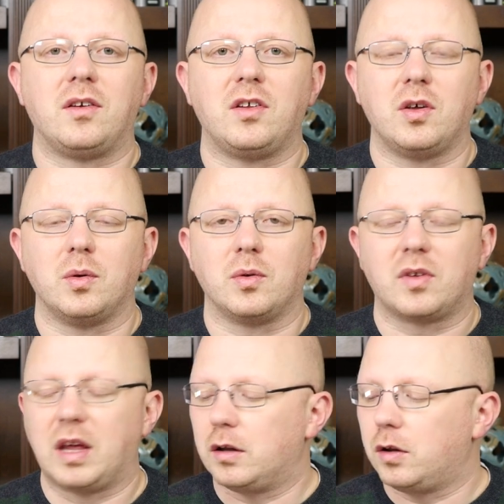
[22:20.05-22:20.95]
to use
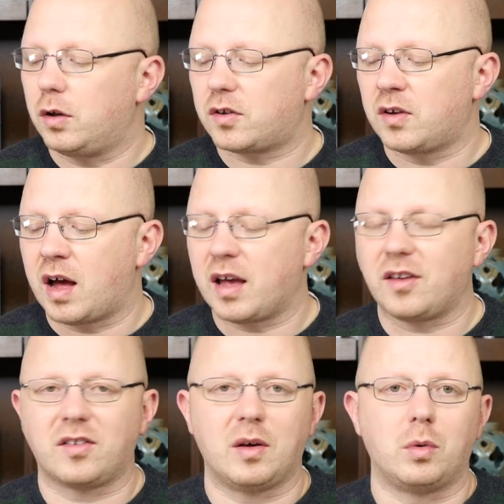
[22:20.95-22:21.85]
it looks
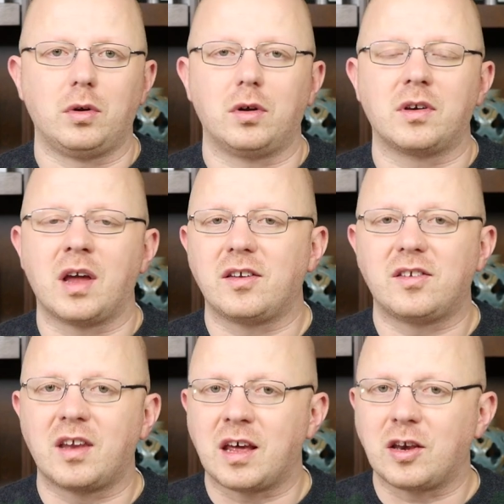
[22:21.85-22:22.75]
nice it will look nice
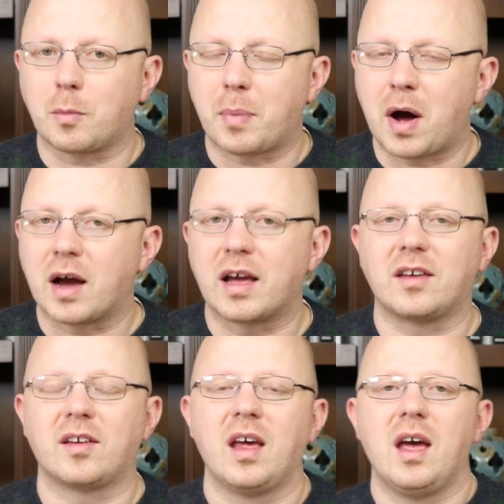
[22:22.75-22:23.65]
sitting in your
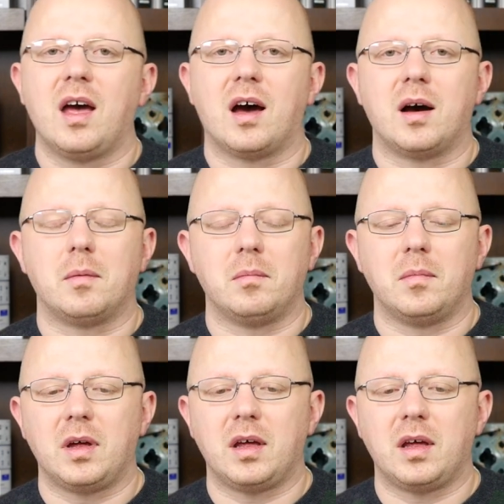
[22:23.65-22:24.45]
pocket um,